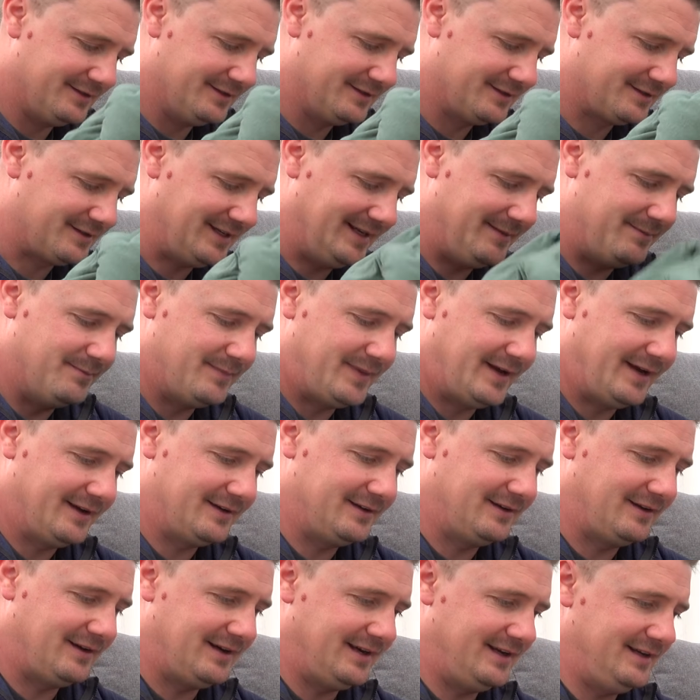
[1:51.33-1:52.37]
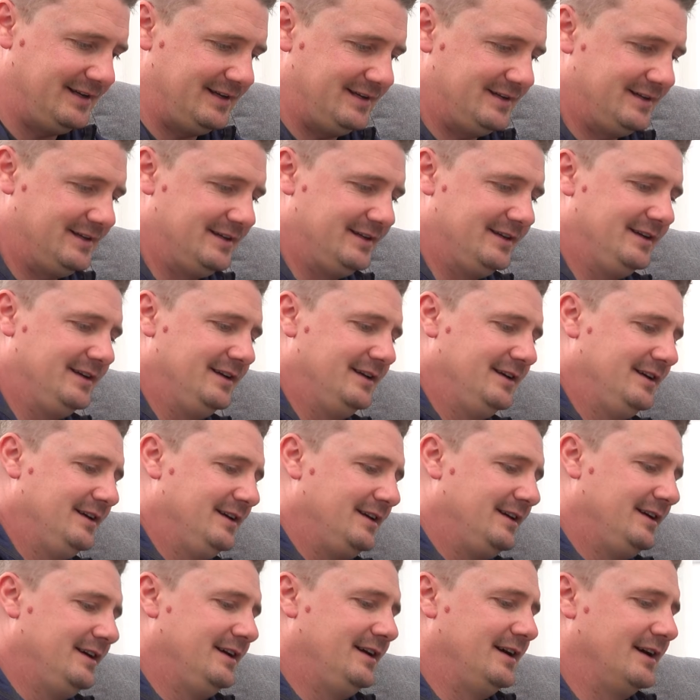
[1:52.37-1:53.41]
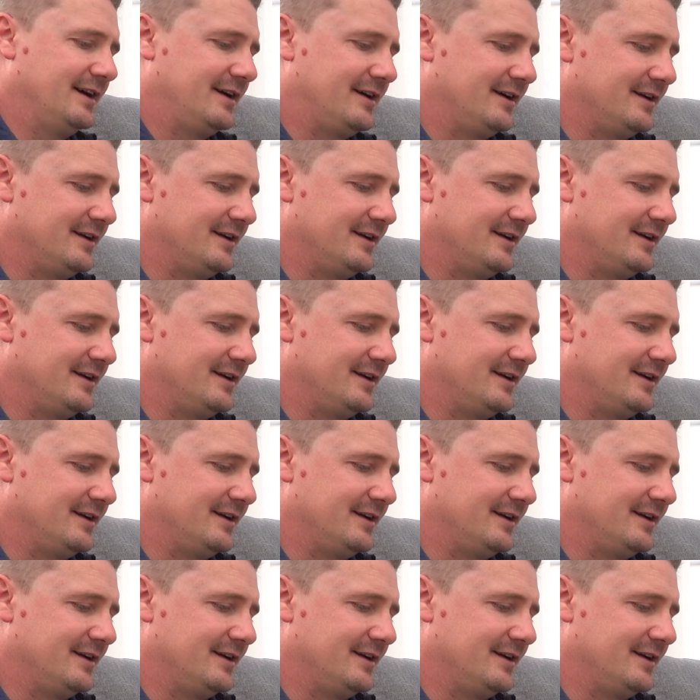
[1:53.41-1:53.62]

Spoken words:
sleeping bag liner and